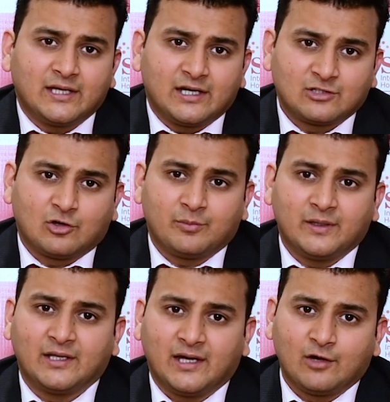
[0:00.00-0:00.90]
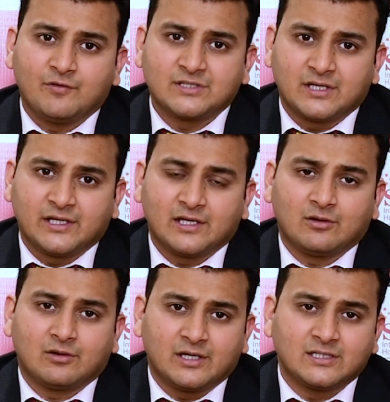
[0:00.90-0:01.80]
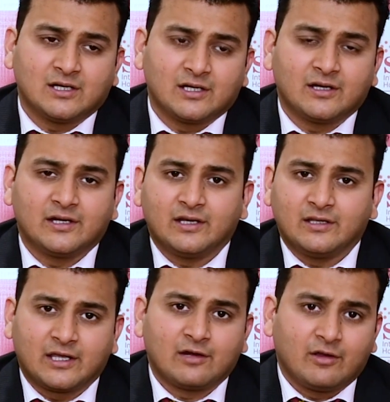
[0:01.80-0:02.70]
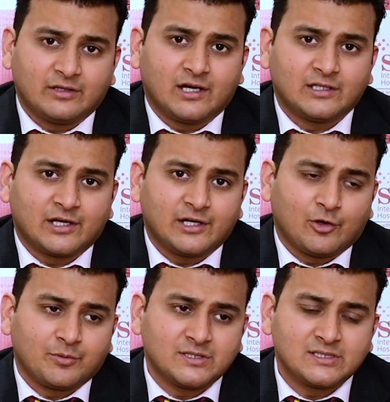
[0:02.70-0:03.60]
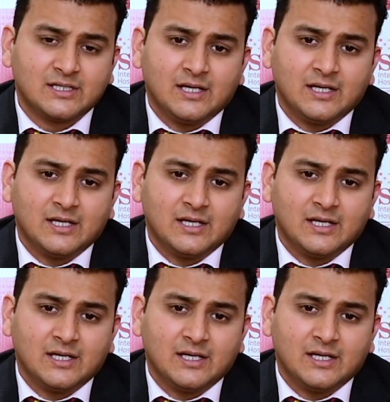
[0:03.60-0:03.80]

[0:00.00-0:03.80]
that does not mean the end of his career or her career. There are other career options.